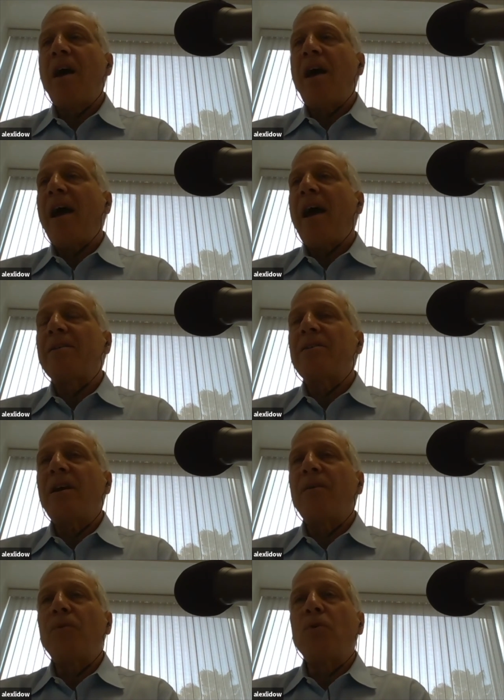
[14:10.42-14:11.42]
and
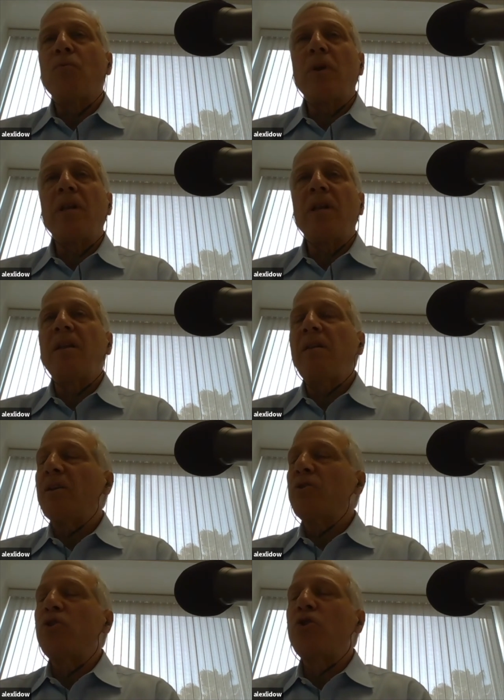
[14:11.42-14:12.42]
if you really
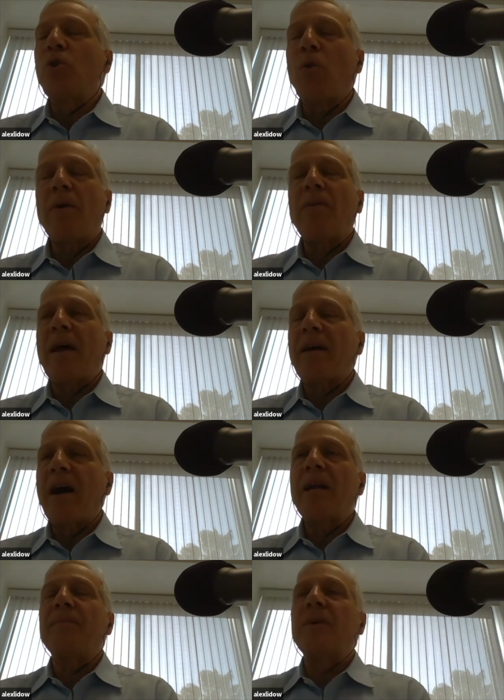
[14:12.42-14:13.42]
enjoy that
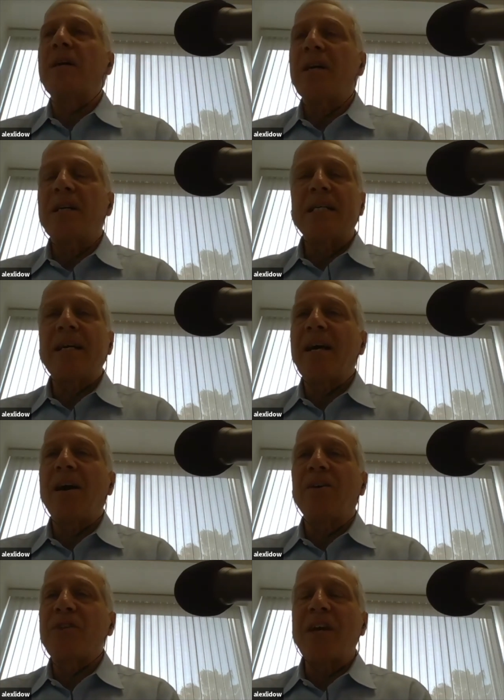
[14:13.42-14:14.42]
kind of a, a,
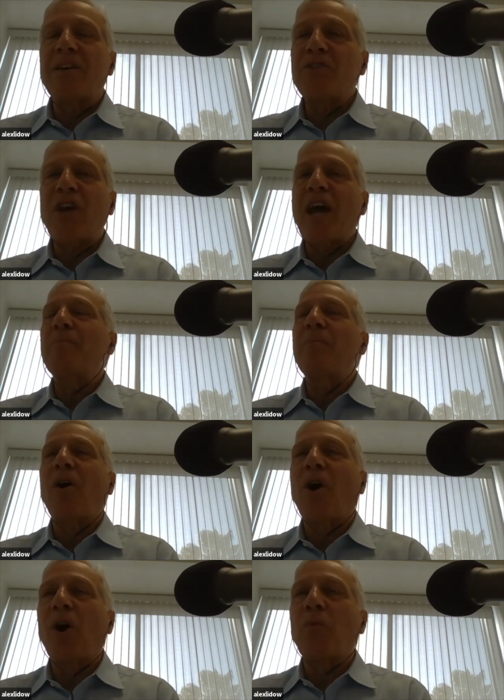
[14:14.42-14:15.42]
I'll say, exciting but
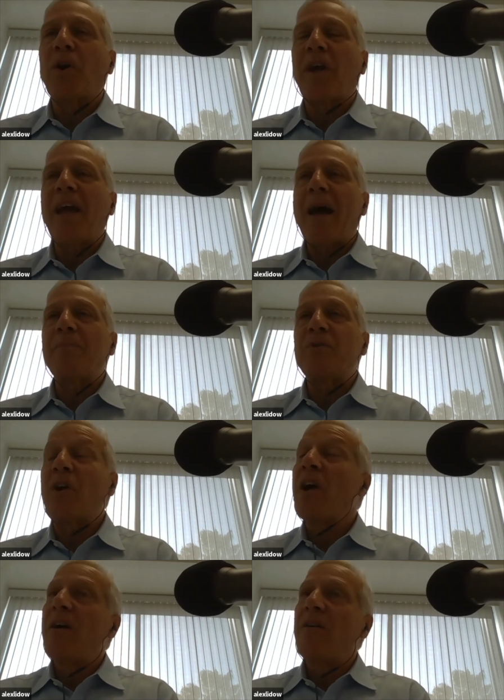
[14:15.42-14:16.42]
hardworking
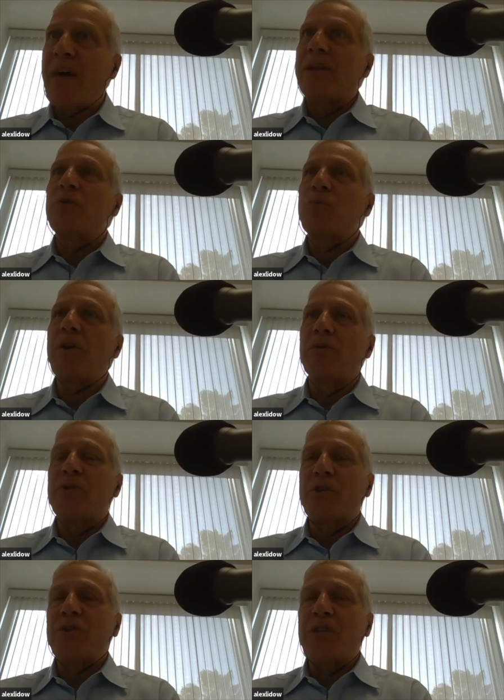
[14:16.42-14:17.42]
atmosphere, that's where you'll
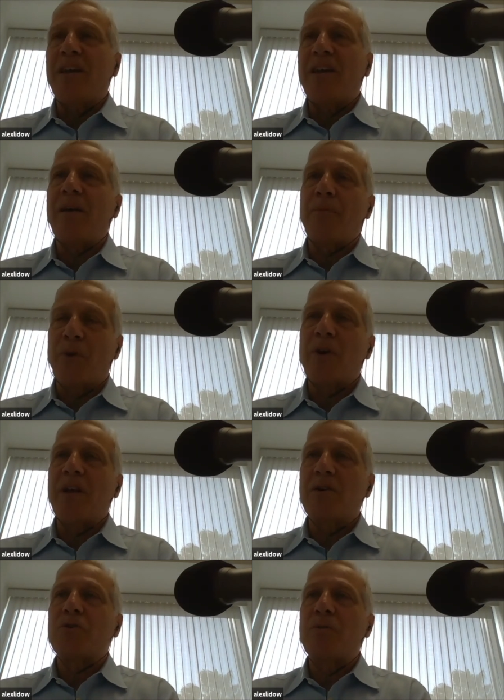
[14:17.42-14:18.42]
succeed. And 30
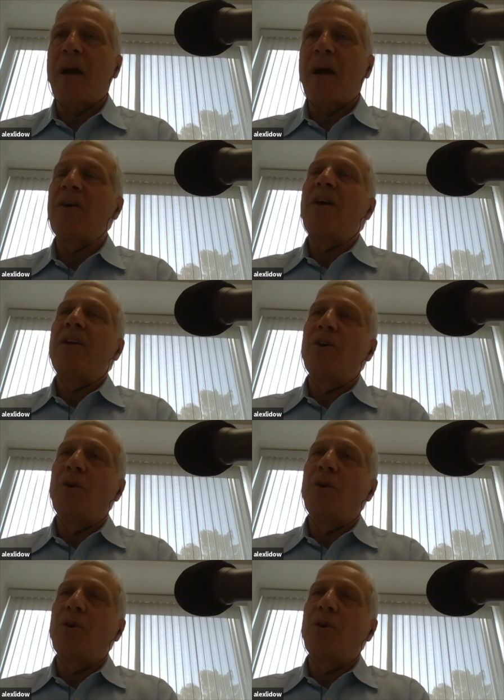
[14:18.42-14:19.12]
years from now, you'll